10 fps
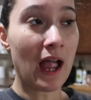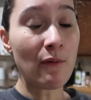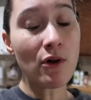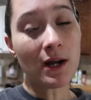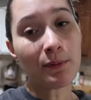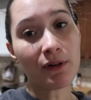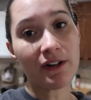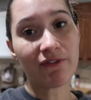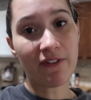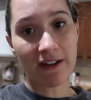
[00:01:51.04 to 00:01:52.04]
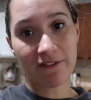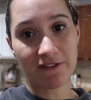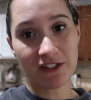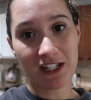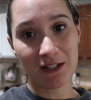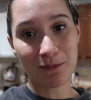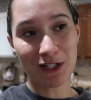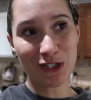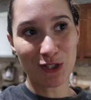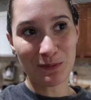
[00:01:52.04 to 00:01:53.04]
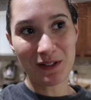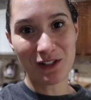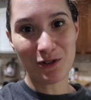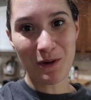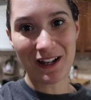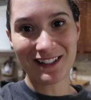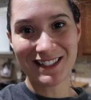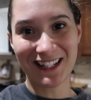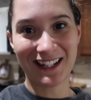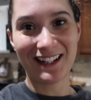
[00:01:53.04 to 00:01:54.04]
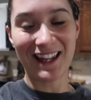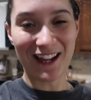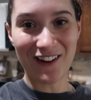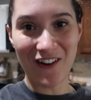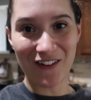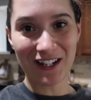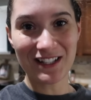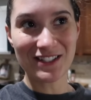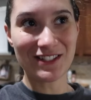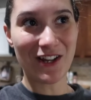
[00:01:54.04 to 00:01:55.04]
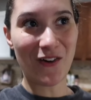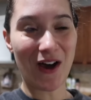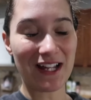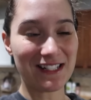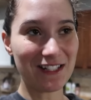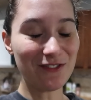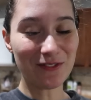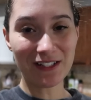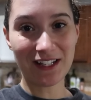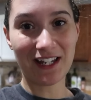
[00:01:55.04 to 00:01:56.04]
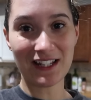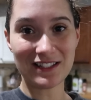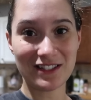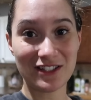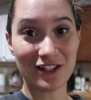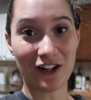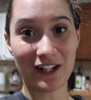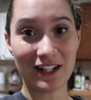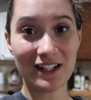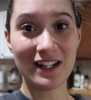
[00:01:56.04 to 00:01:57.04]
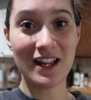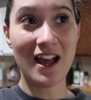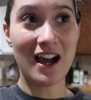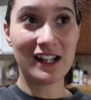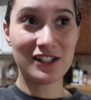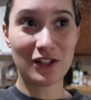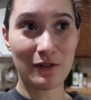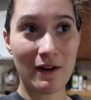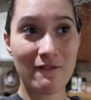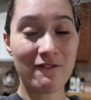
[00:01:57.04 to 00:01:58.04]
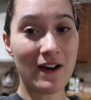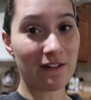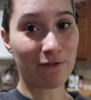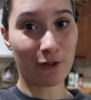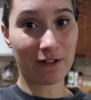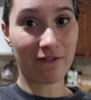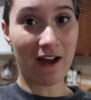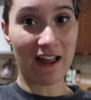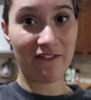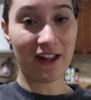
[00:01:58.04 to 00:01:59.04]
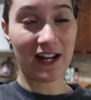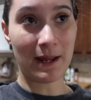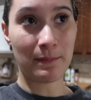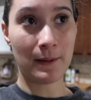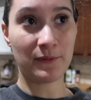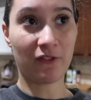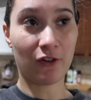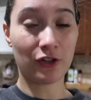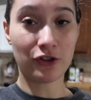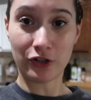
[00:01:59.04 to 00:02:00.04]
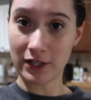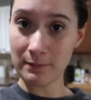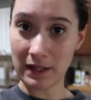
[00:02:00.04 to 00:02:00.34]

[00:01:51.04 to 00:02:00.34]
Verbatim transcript: 5:15, but it took me a little while to get going, so I didn't really get started until around 5:45, and I pumped for 30